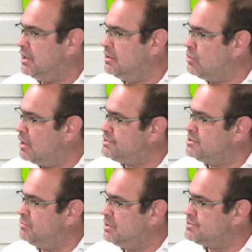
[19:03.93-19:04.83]

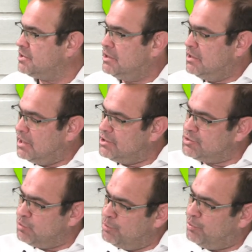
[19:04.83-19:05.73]
Inequality means that a
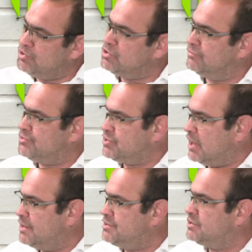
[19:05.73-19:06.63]
small portion of
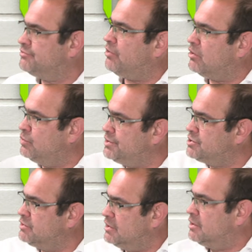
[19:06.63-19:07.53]
society is far
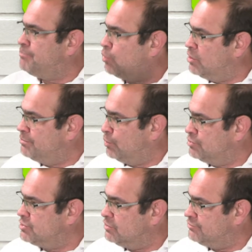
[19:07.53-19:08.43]
richer than the broader
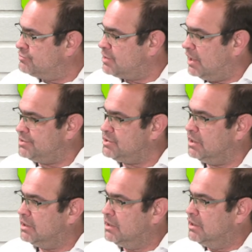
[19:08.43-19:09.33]
portion of society.